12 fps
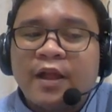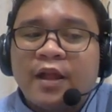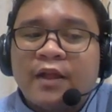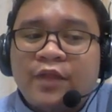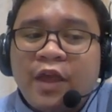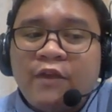
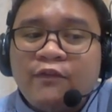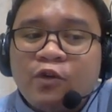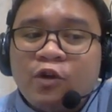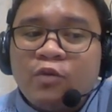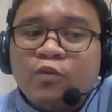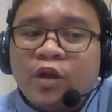they
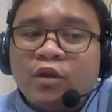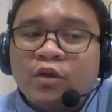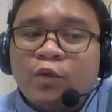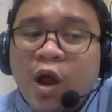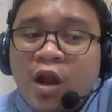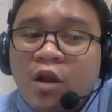form when
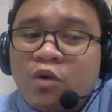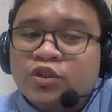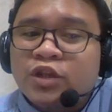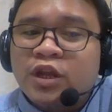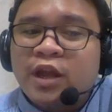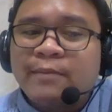one
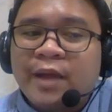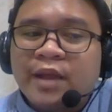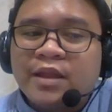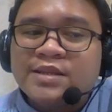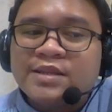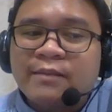oceanic plate
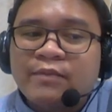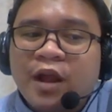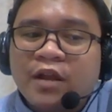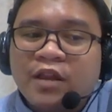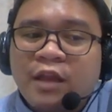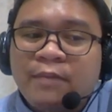is
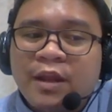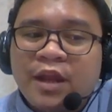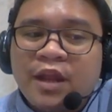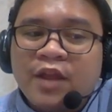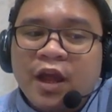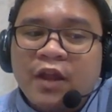subducting
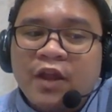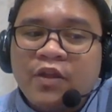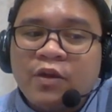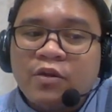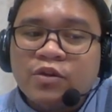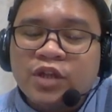beneath
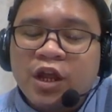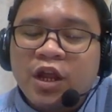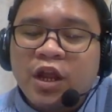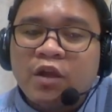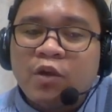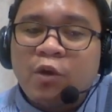another
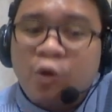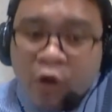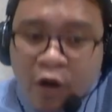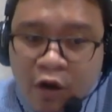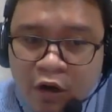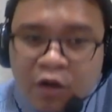oceanic
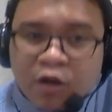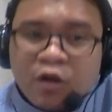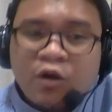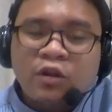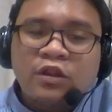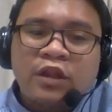or
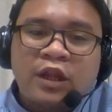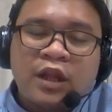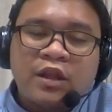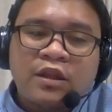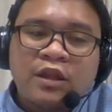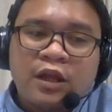
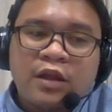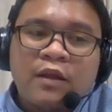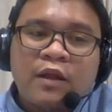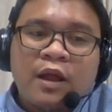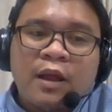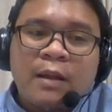continental
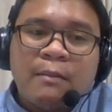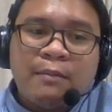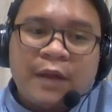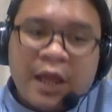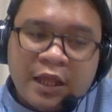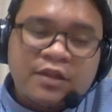
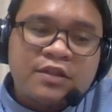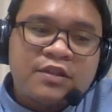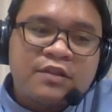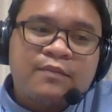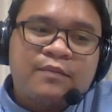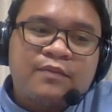plate.
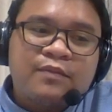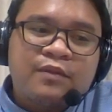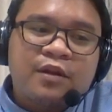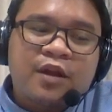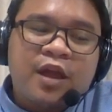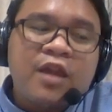
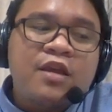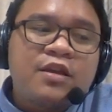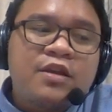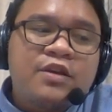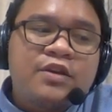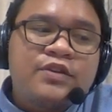Okay?
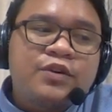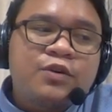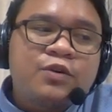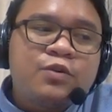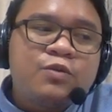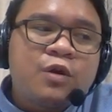
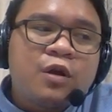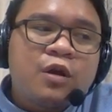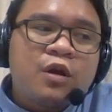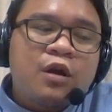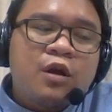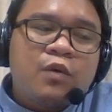So,
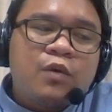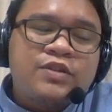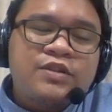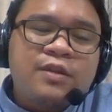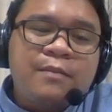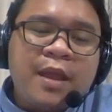
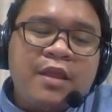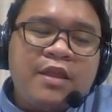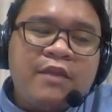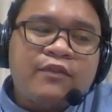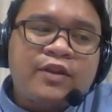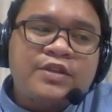what's the main
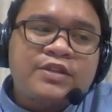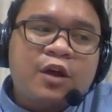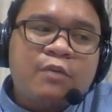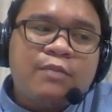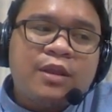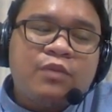difference
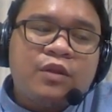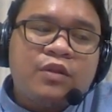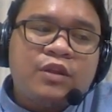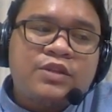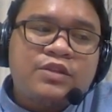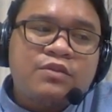now between
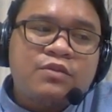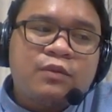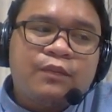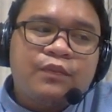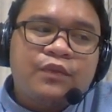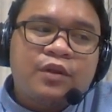these two?
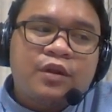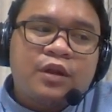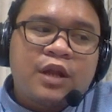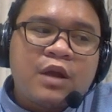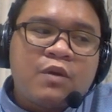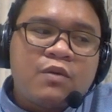
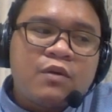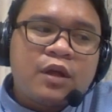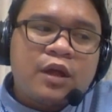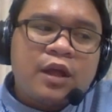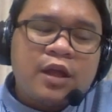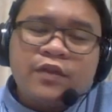Now,
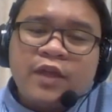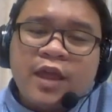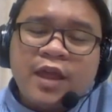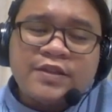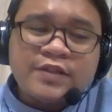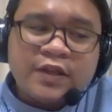in the
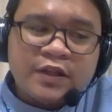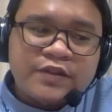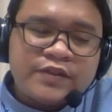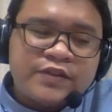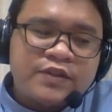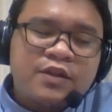
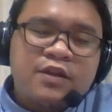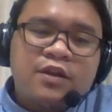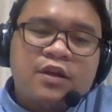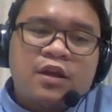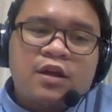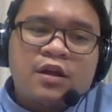essence,
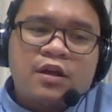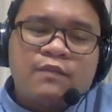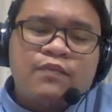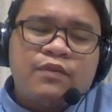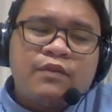um,